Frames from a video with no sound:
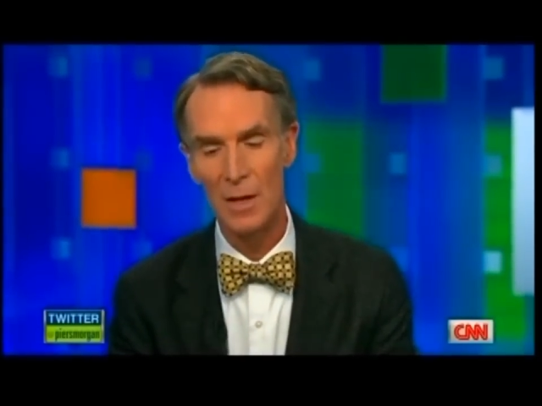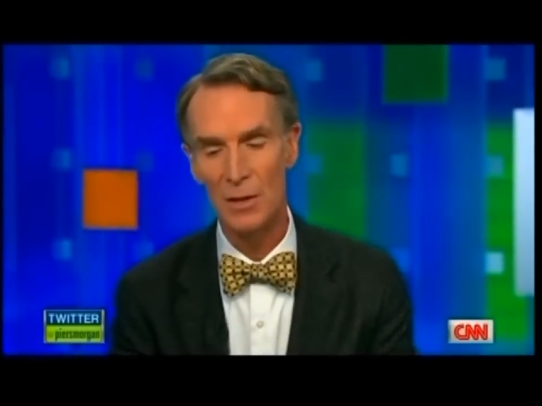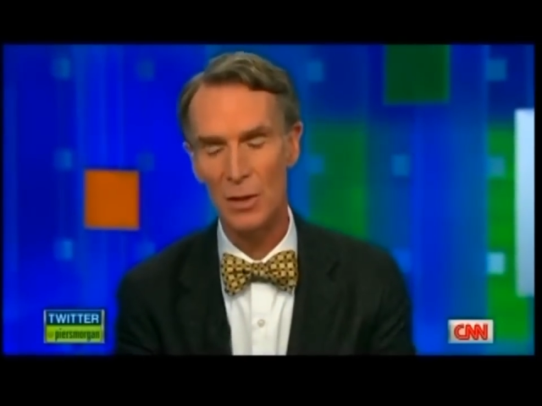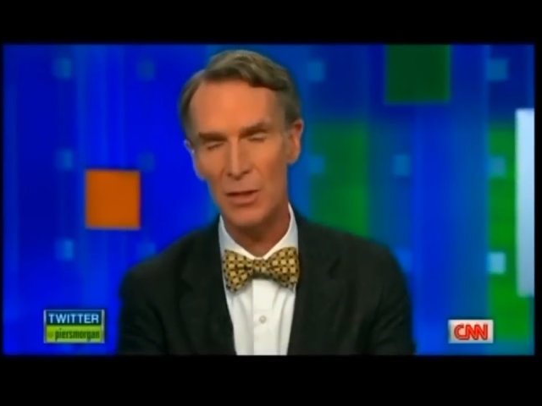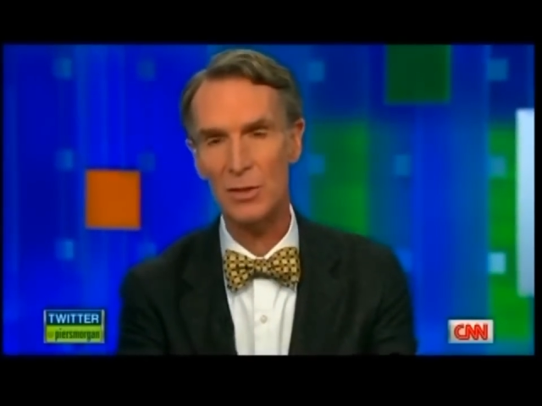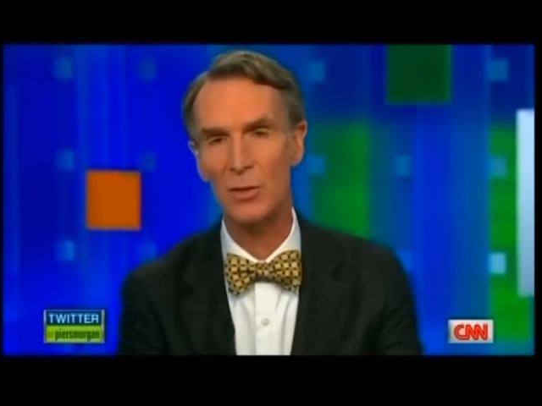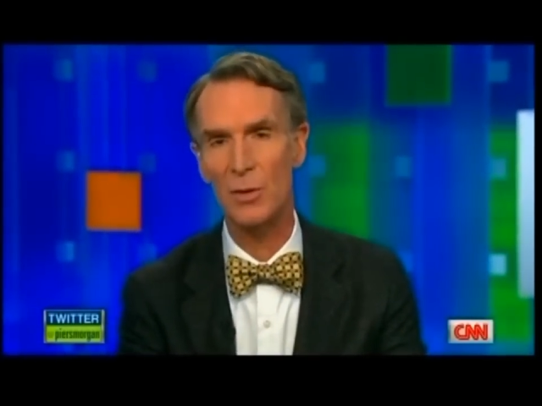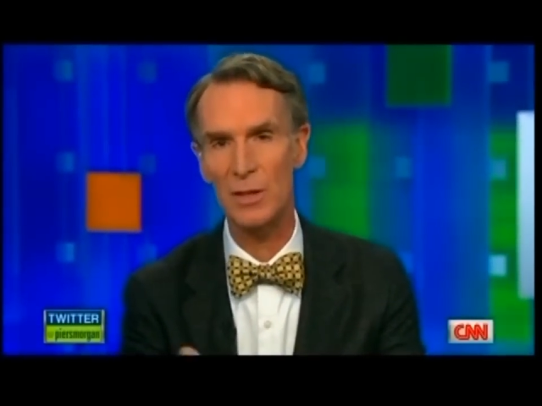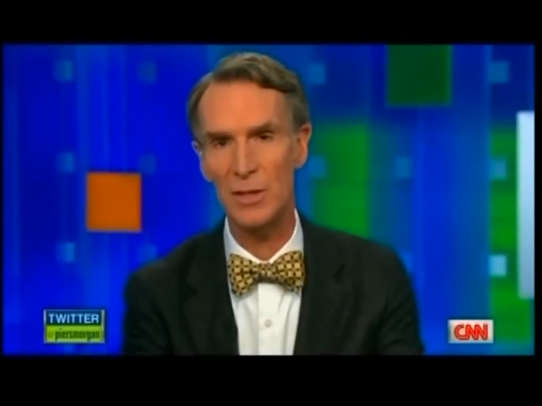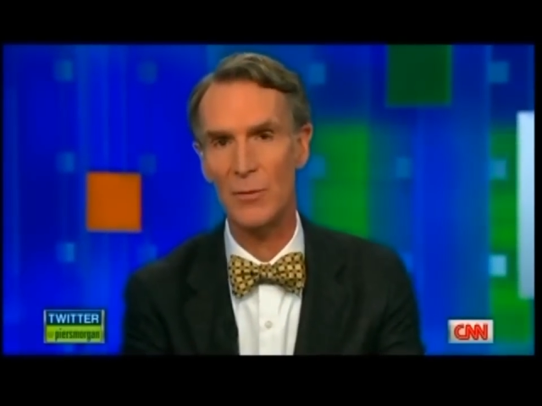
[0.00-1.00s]
so
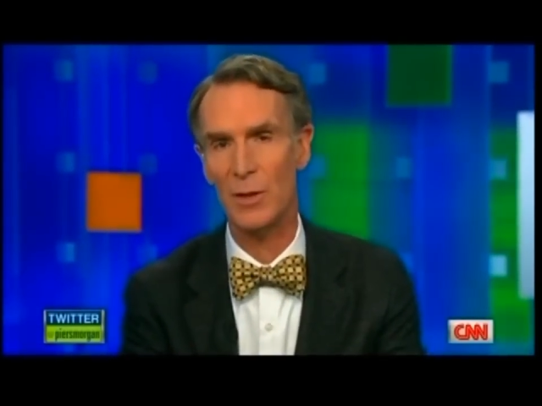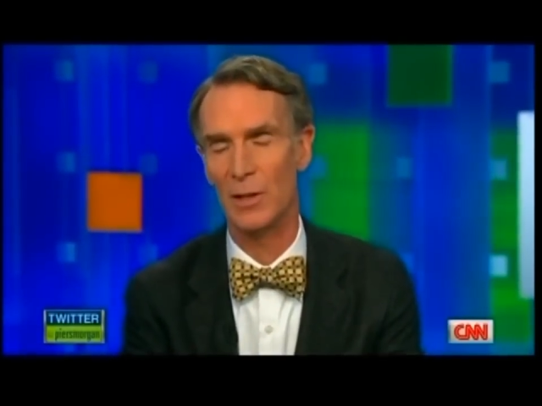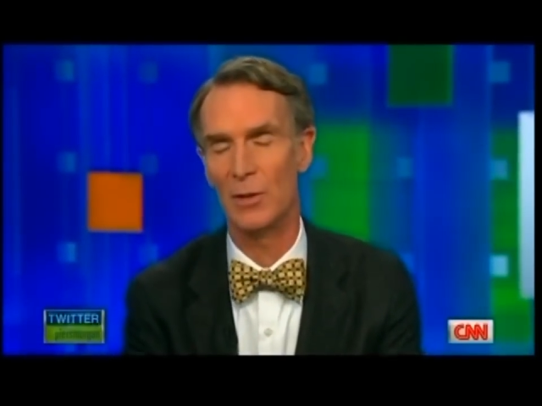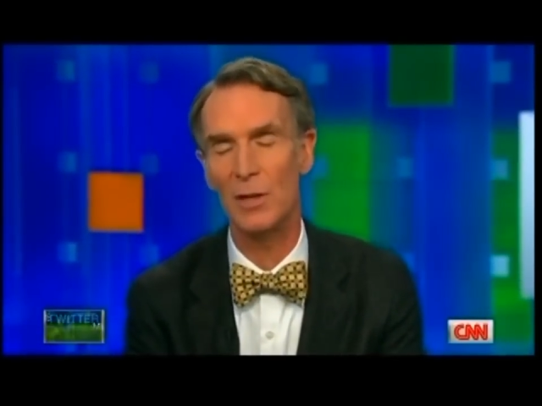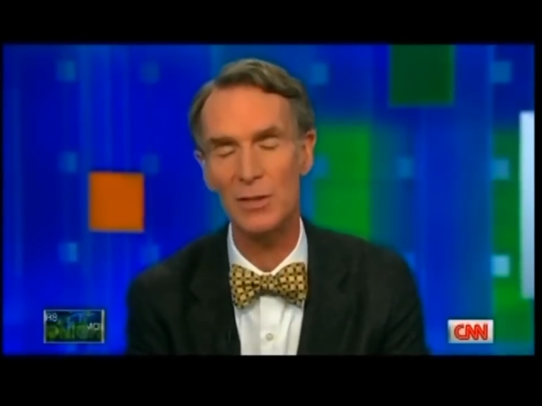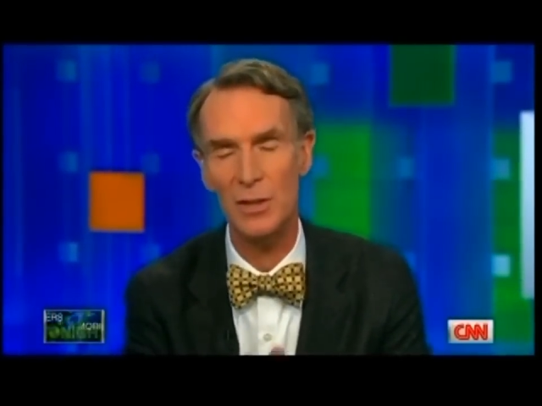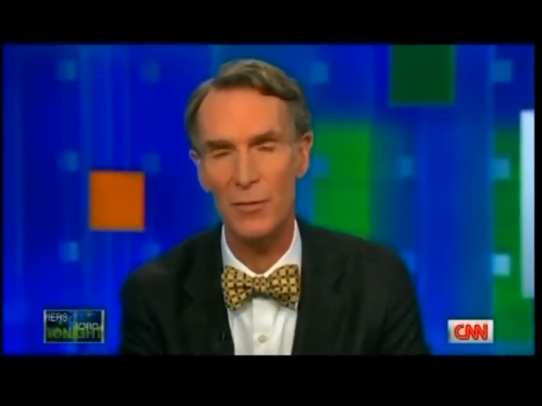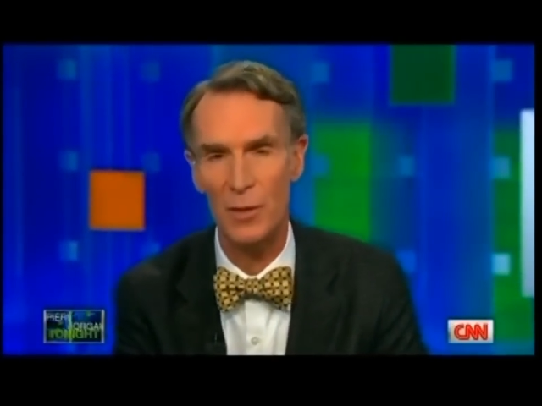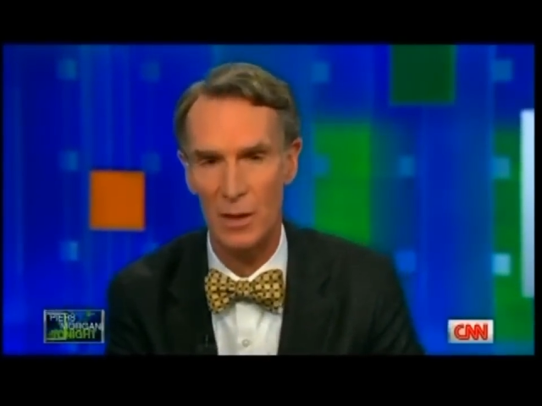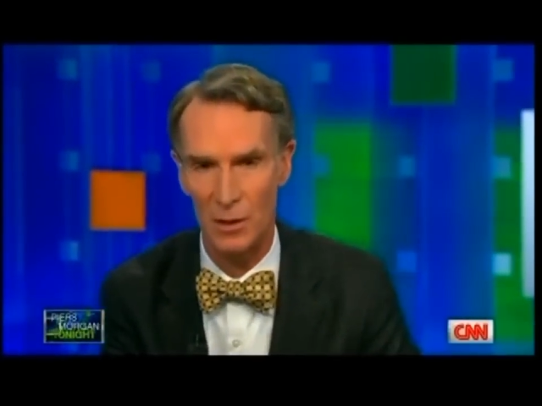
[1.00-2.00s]
let's see
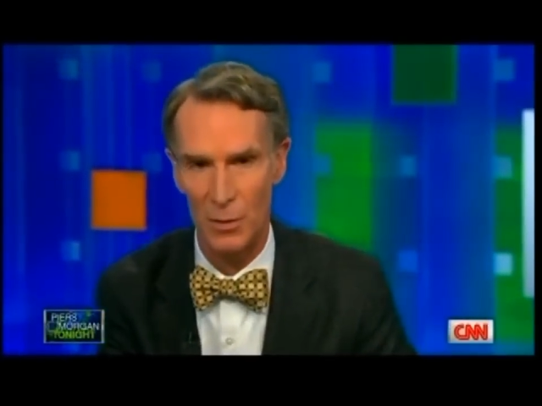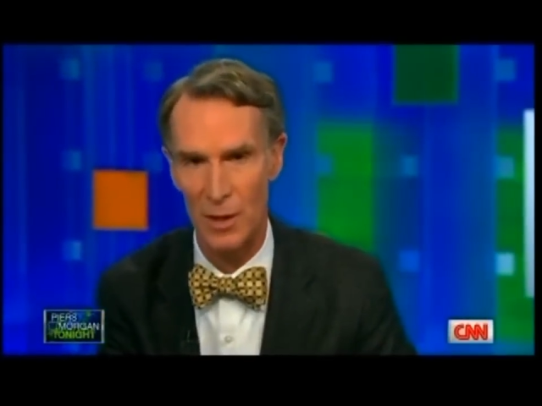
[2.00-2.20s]
if we can agree